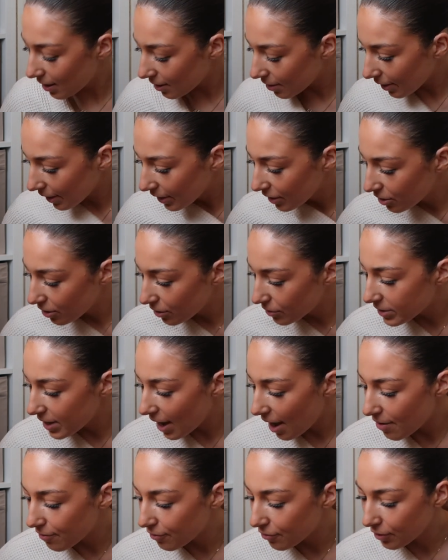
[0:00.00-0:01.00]
Thank you
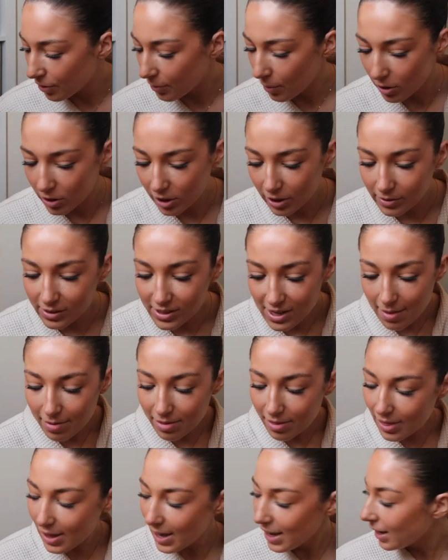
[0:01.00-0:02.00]
to everyone who sent
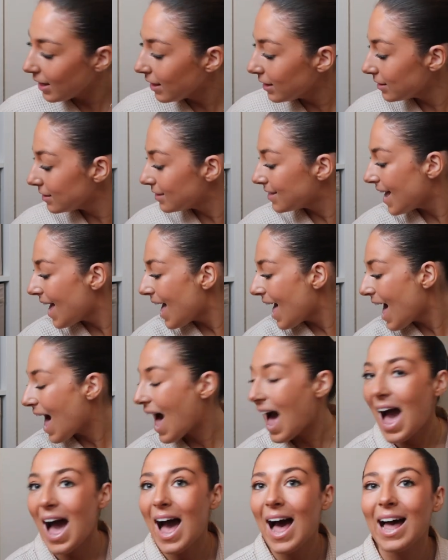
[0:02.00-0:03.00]
things.
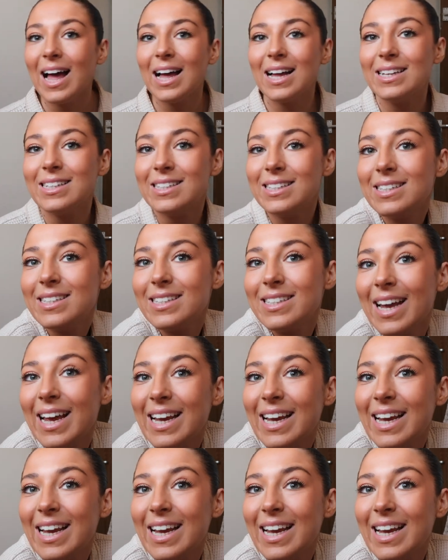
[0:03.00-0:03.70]
And